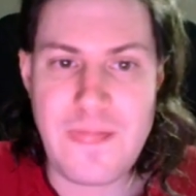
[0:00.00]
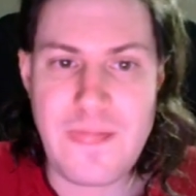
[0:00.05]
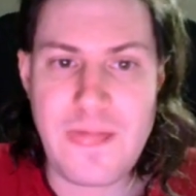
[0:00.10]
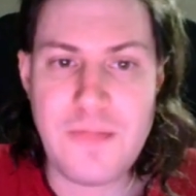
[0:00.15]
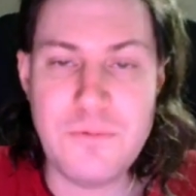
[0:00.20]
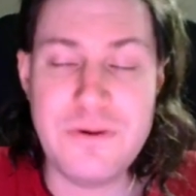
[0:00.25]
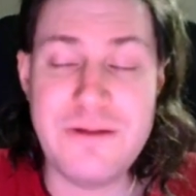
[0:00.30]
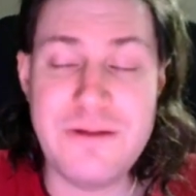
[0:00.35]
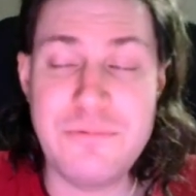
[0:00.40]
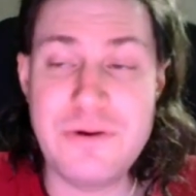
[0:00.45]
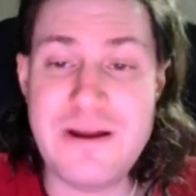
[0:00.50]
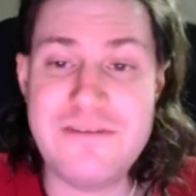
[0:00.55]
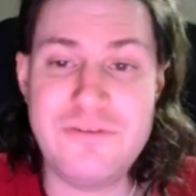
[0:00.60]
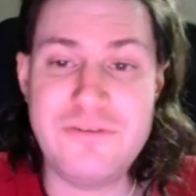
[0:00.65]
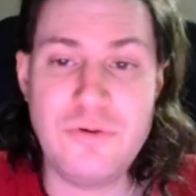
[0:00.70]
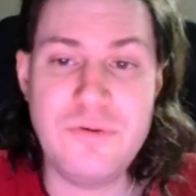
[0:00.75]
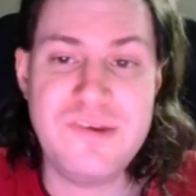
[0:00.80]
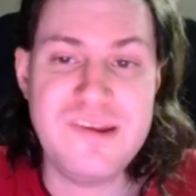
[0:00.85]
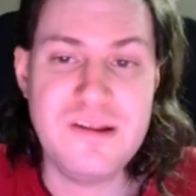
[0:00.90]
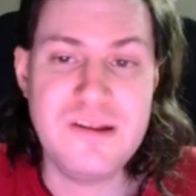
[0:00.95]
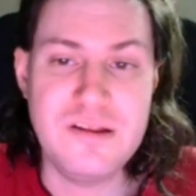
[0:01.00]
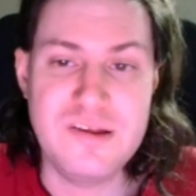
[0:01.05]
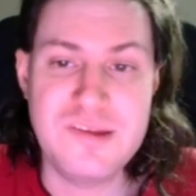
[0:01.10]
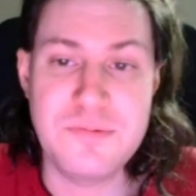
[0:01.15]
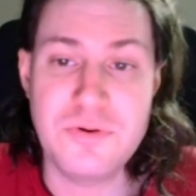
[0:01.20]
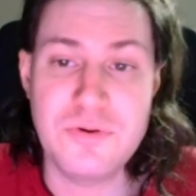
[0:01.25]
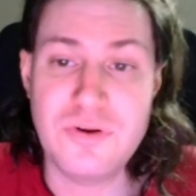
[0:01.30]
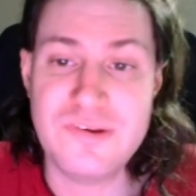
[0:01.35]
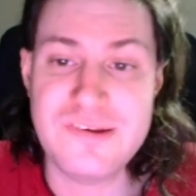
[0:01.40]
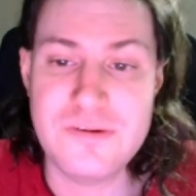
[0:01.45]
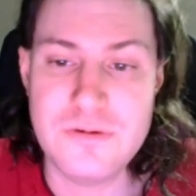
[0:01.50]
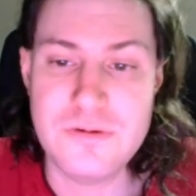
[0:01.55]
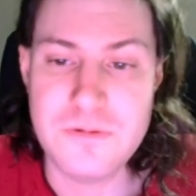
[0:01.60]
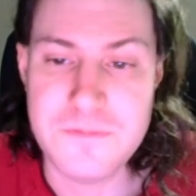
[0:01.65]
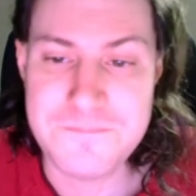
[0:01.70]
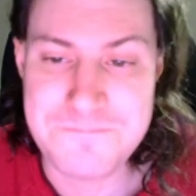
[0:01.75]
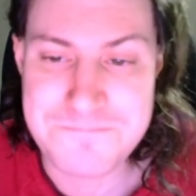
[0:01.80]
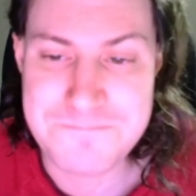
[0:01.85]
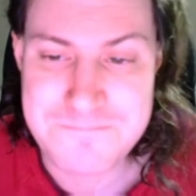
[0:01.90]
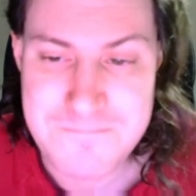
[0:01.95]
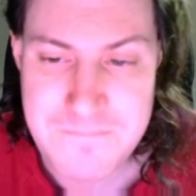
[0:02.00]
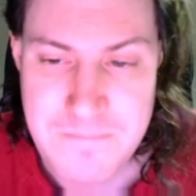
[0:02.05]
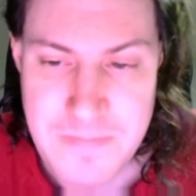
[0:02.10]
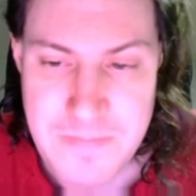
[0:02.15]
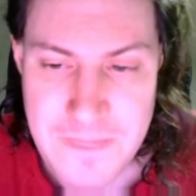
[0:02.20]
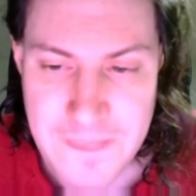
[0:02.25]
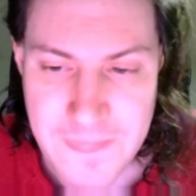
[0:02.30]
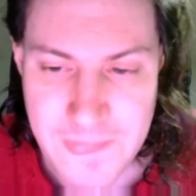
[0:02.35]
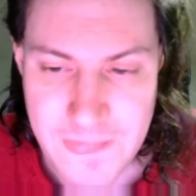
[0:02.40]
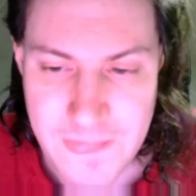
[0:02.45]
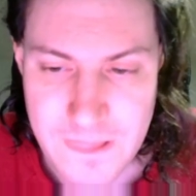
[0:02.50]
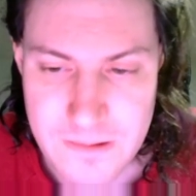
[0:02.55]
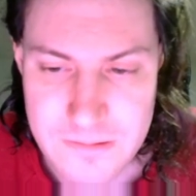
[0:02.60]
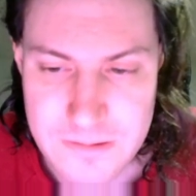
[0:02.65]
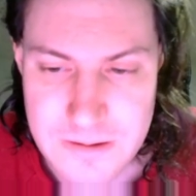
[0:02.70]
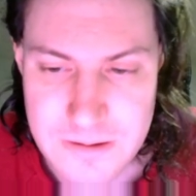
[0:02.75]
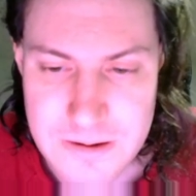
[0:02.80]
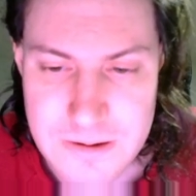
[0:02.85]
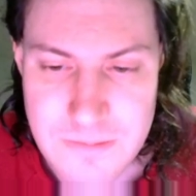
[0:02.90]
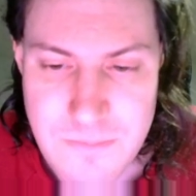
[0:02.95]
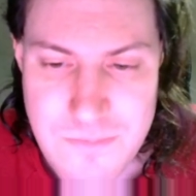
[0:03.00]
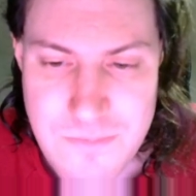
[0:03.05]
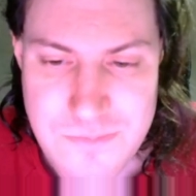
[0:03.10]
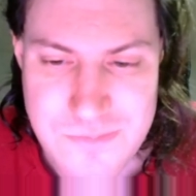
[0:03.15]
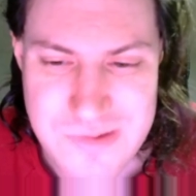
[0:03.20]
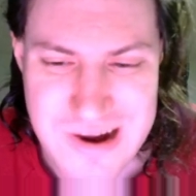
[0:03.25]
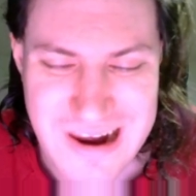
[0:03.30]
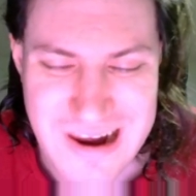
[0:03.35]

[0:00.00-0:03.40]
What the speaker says: would have low ceilings, but also um